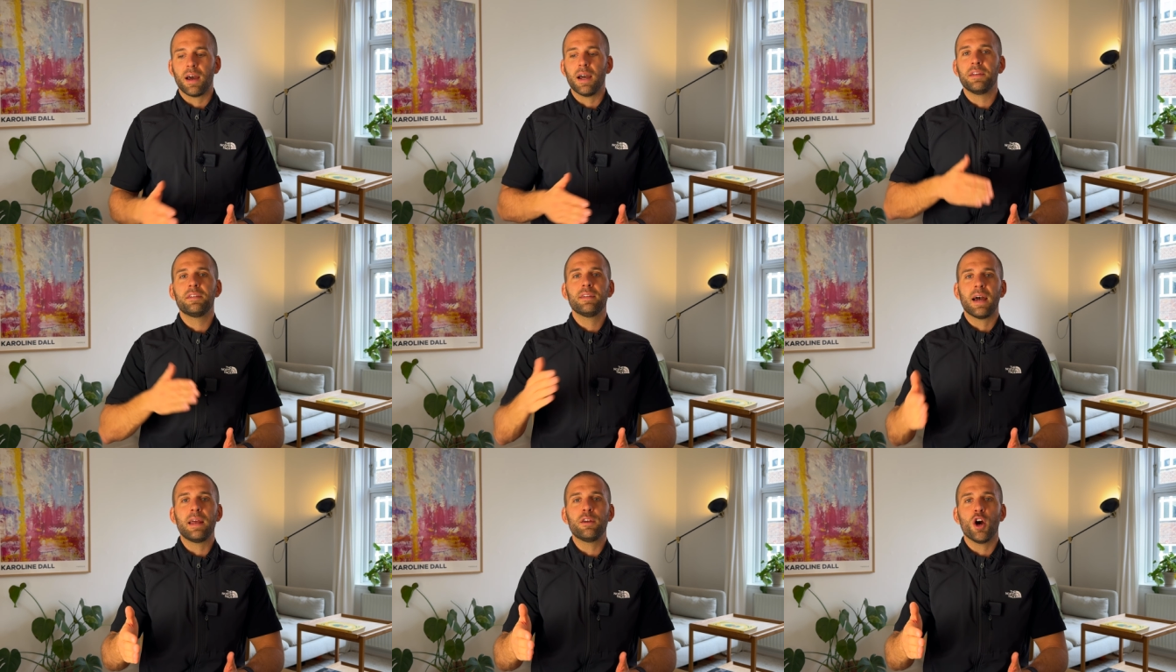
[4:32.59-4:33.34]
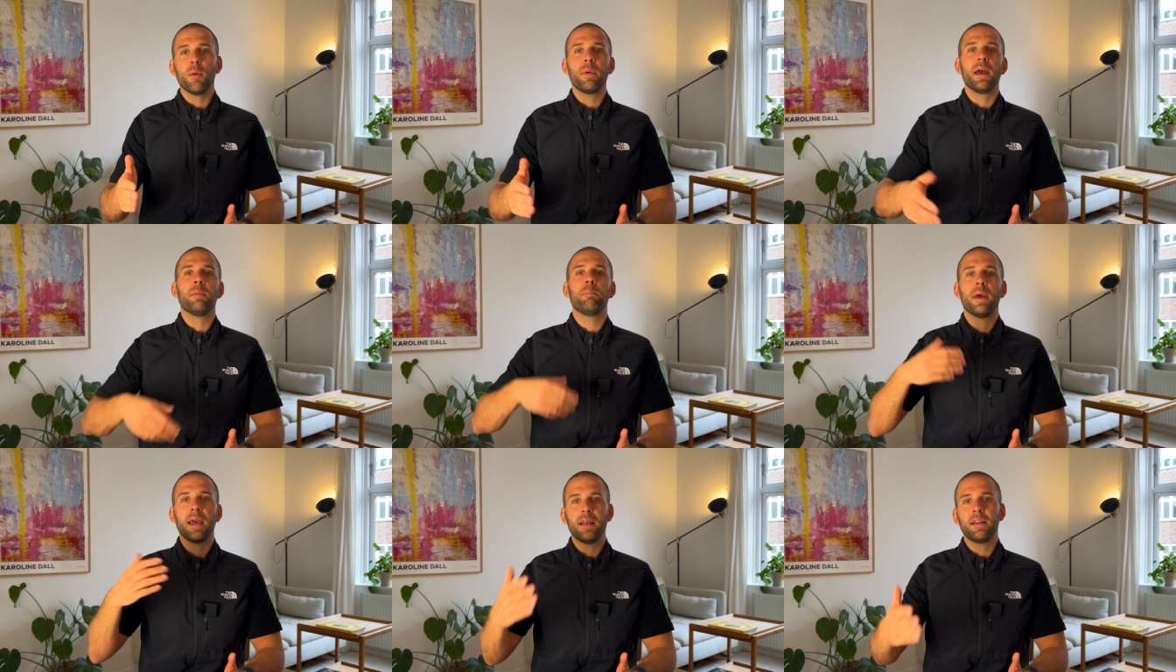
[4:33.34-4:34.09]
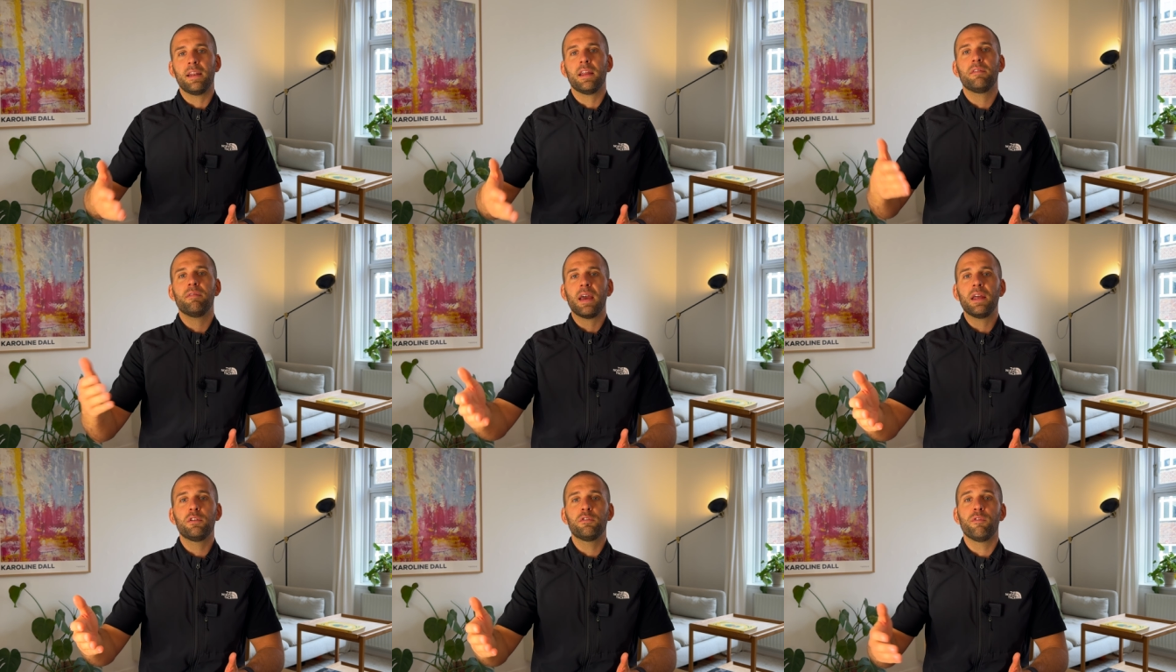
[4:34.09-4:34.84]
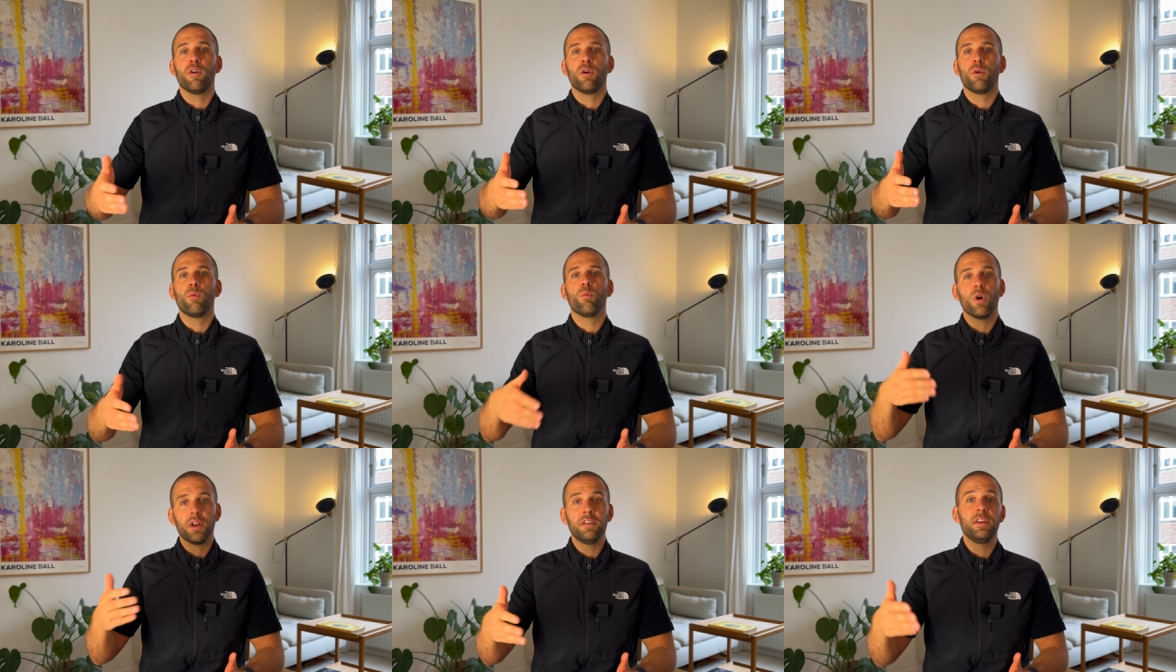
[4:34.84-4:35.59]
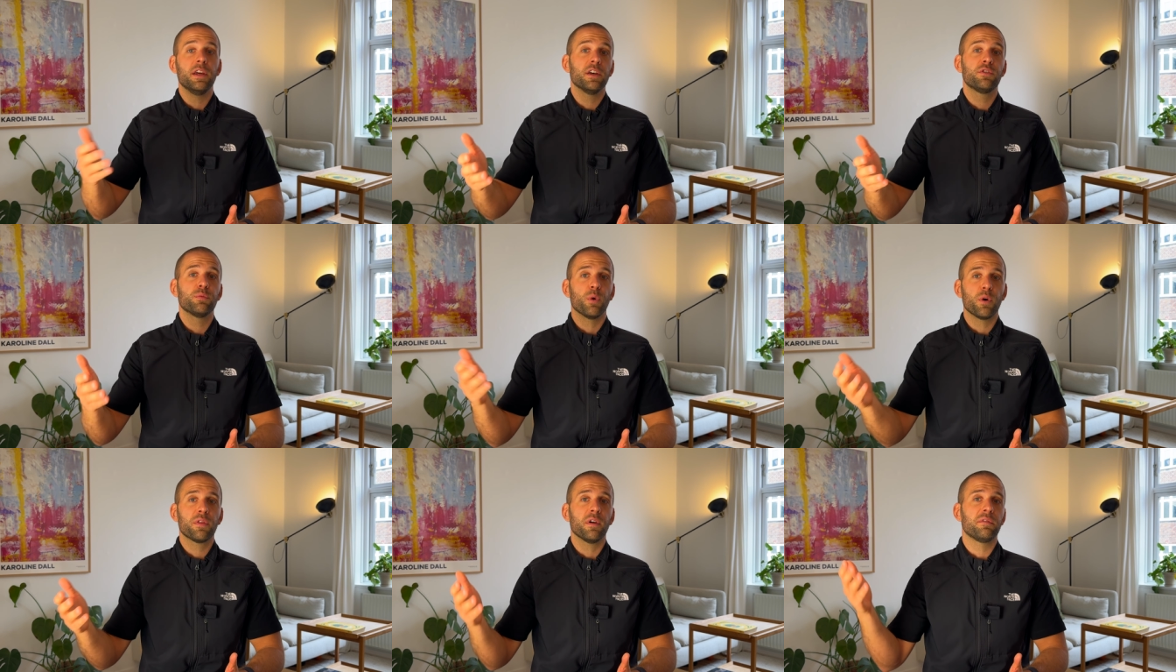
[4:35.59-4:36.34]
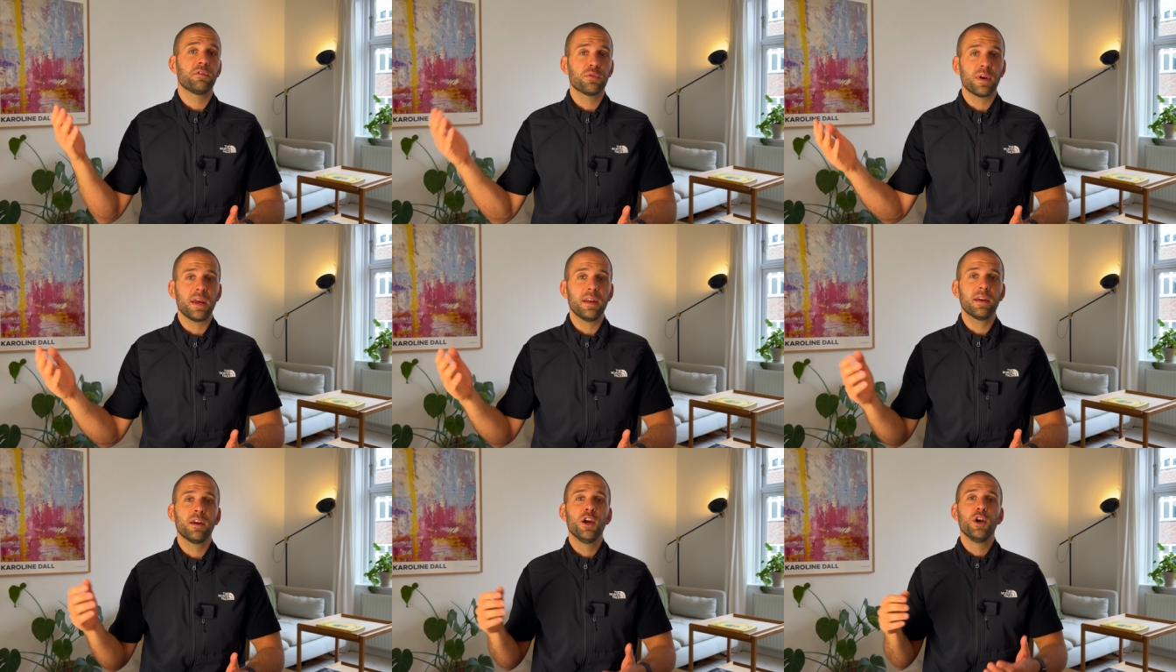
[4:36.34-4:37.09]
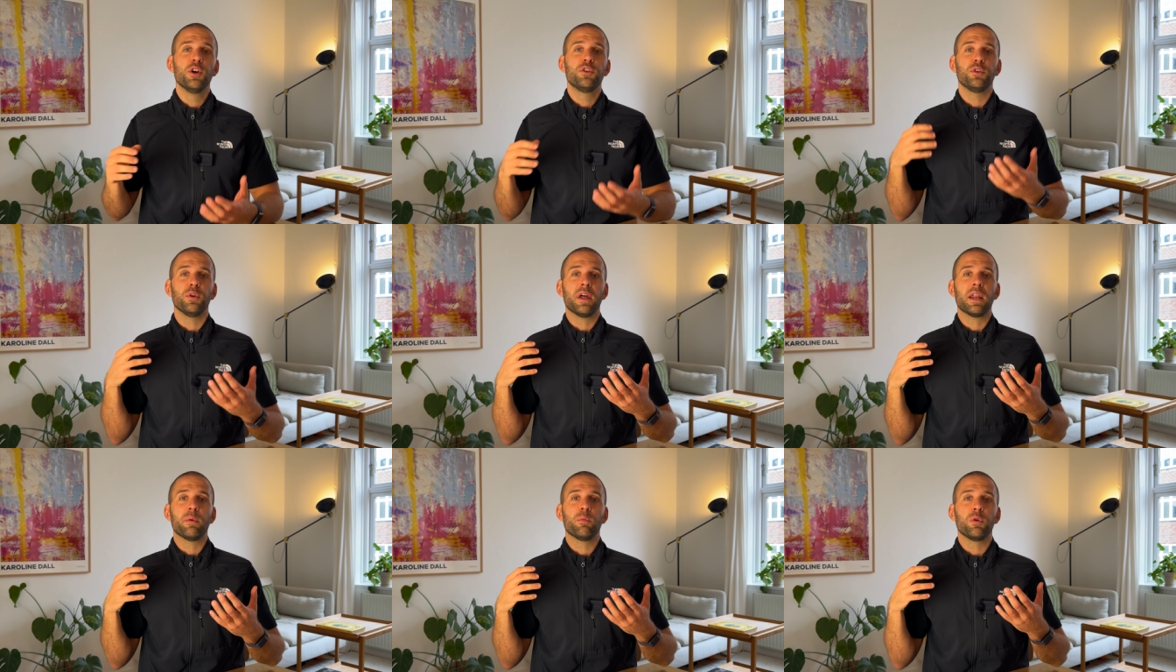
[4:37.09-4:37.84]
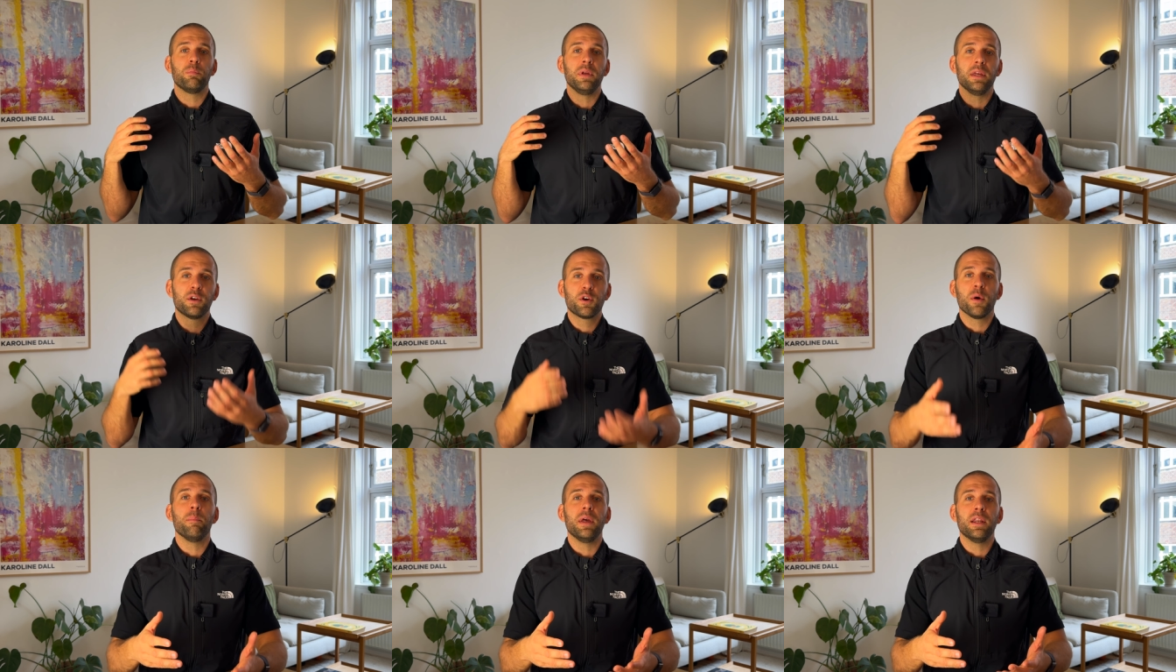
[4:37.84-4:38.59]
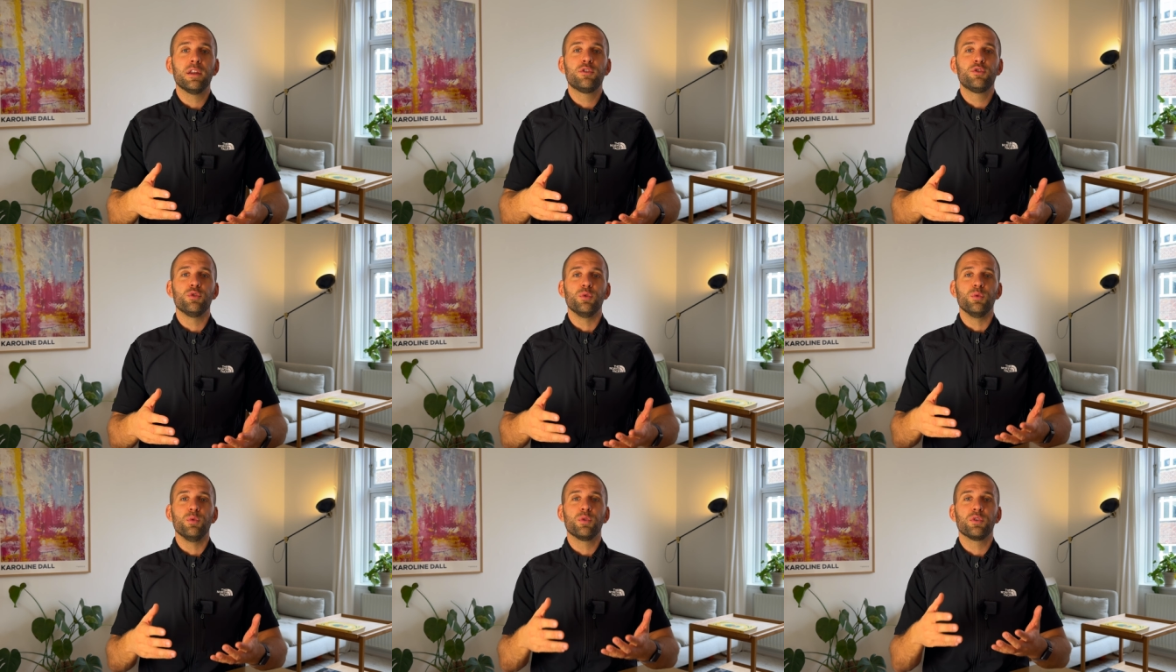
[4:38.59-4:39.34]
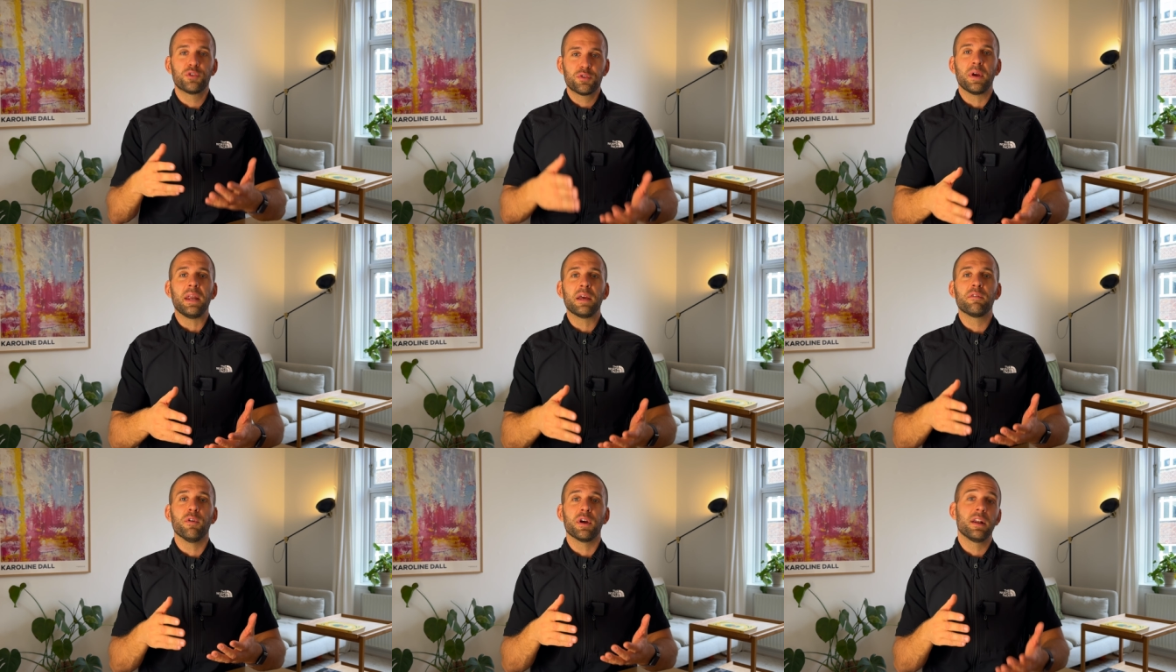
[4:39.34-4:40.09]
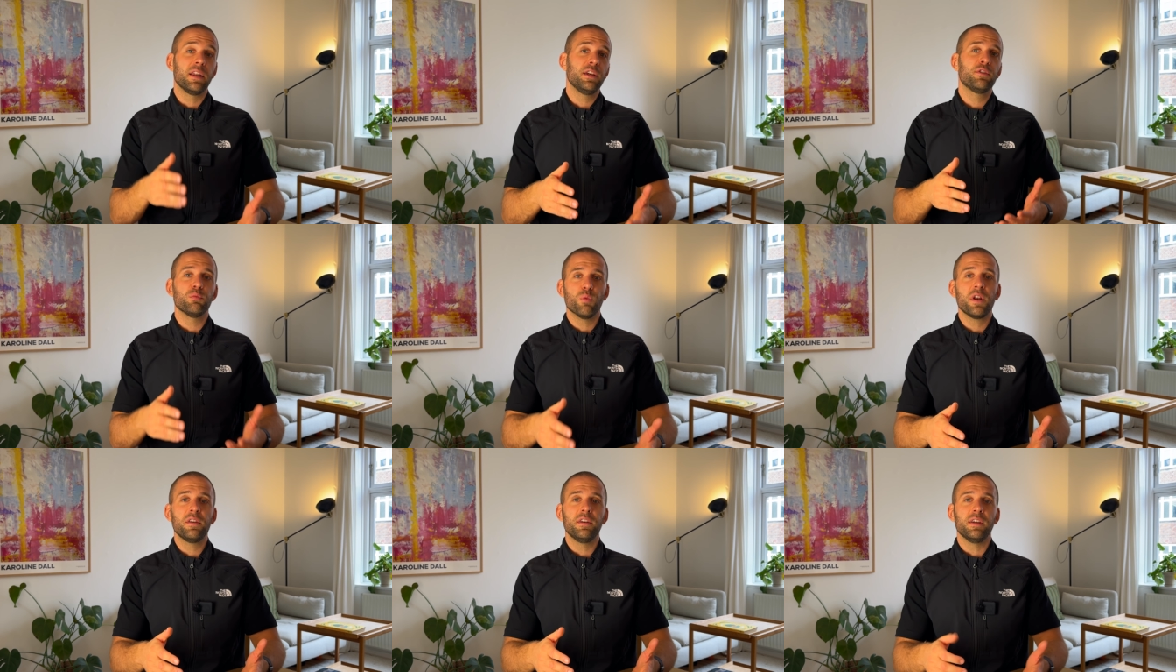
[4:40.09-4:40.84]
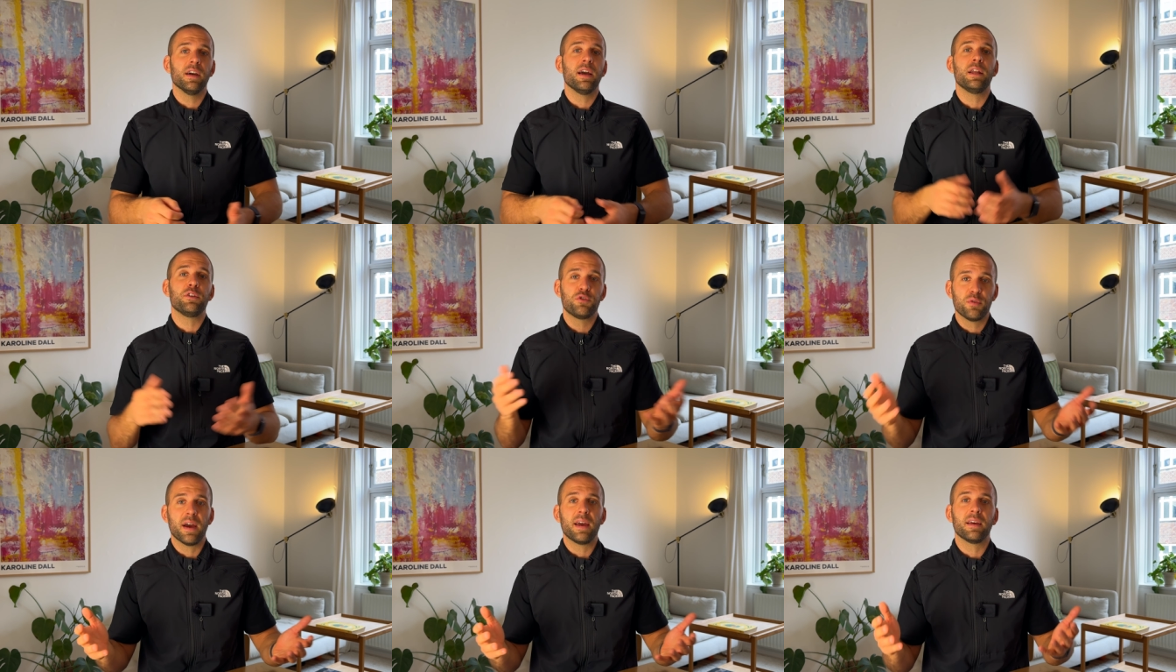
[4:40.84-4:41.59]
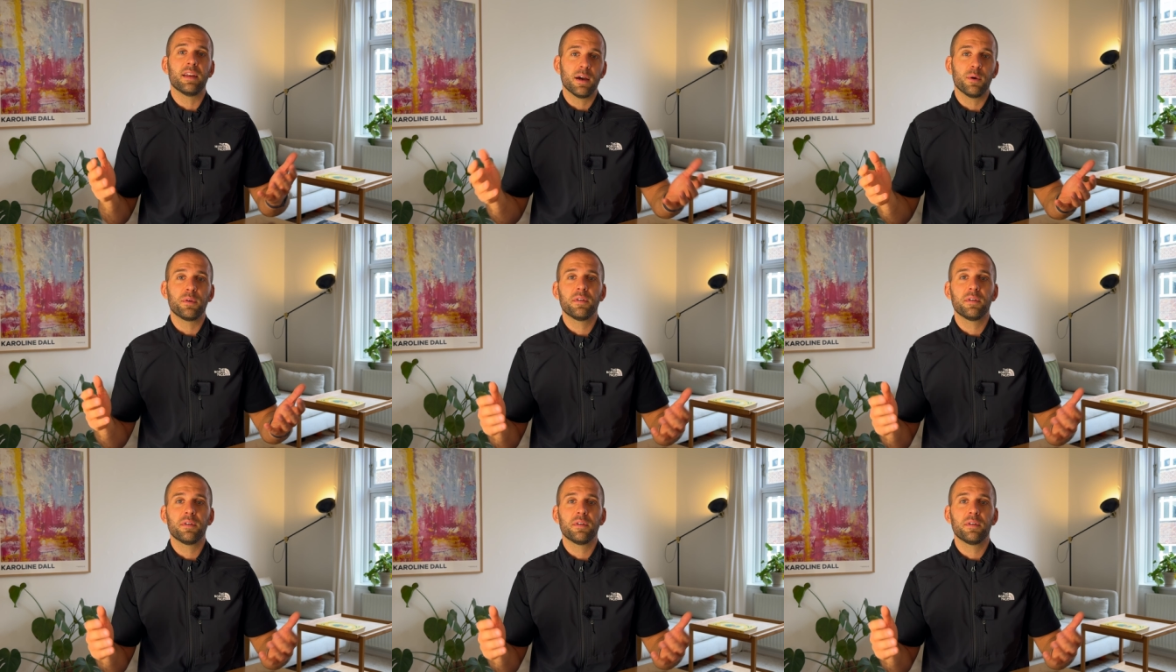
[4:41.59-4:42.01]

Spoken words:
I signed up and paid in advance for 1 year's worth of training so that I would be committed to training for at least 1 year and trying it out.